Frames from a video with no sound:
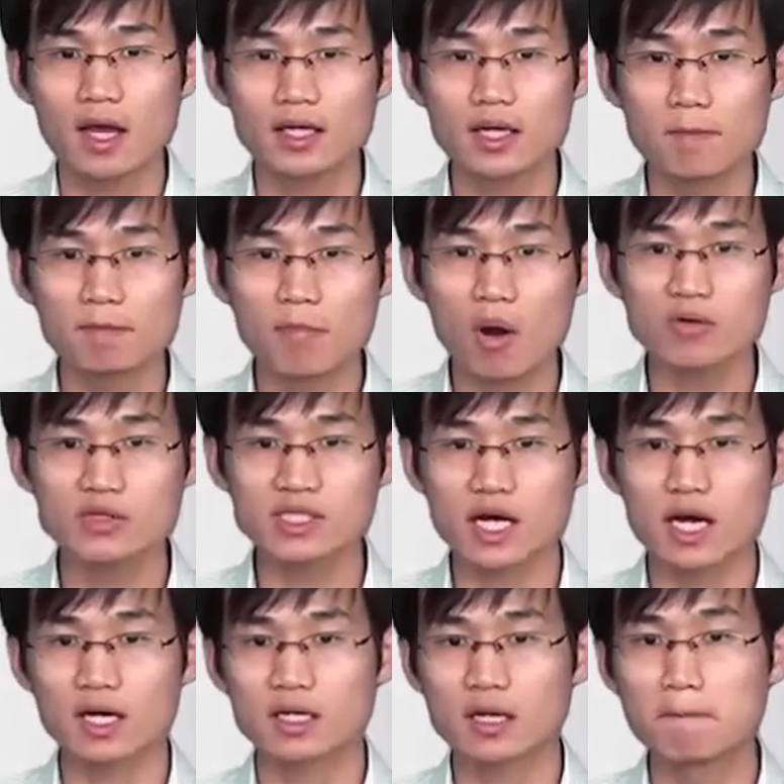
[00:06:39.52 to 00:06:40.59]
compose
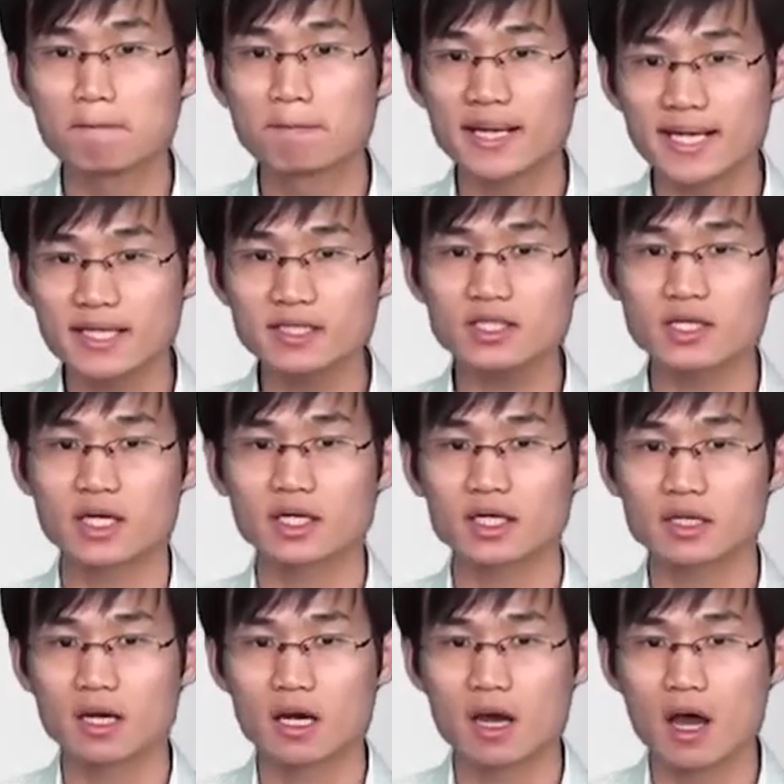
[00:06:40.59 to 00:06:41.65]
a complete
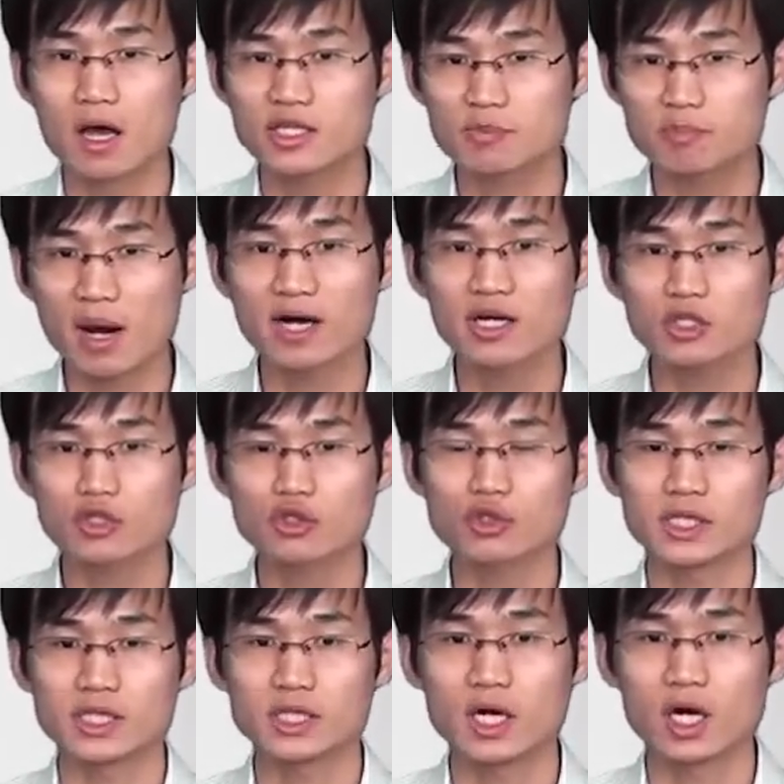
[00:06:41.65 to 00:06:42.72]
spelling
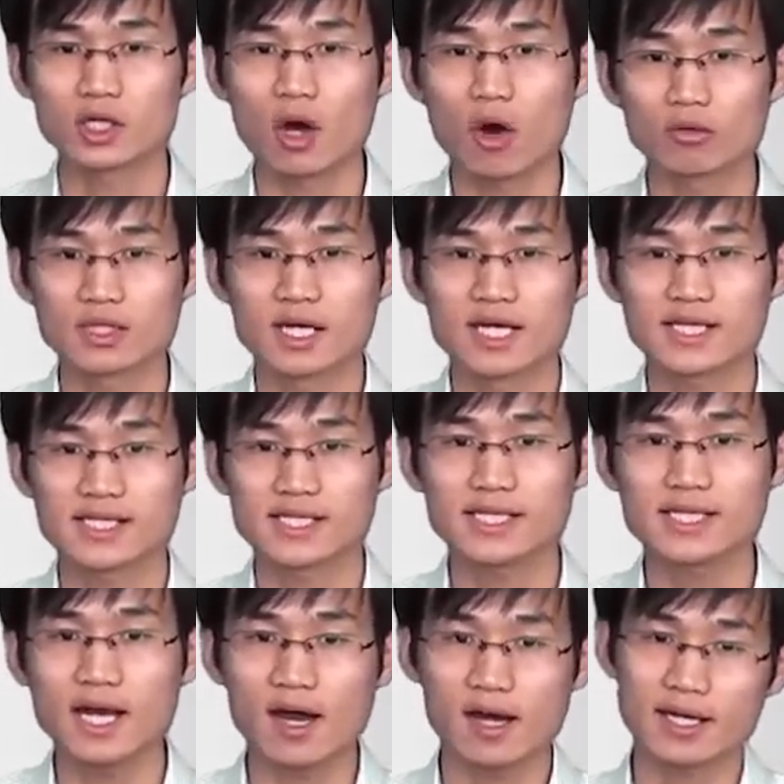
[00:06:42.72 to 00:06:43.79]
tree called
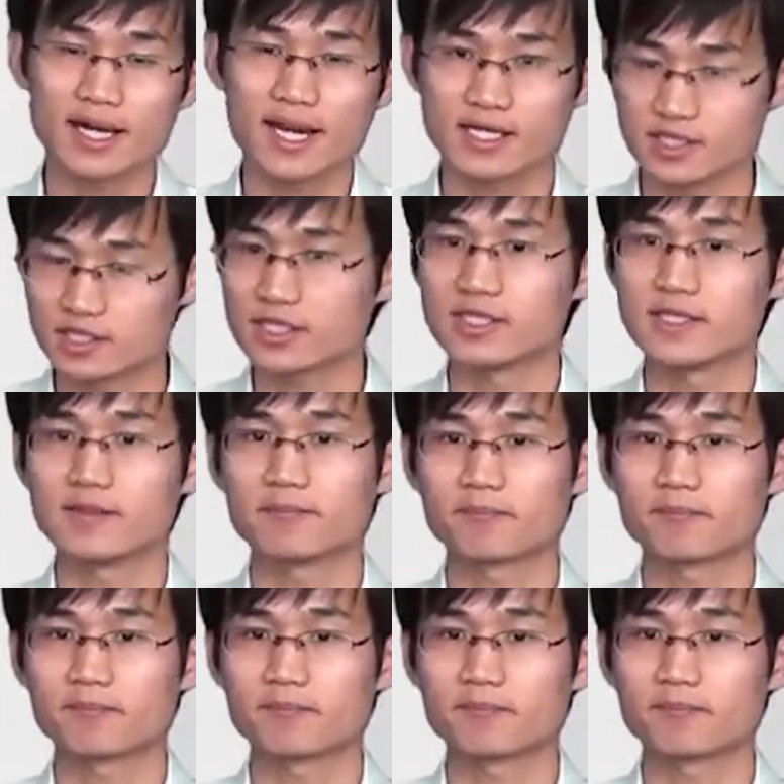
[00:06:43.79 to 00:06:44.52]
CIST.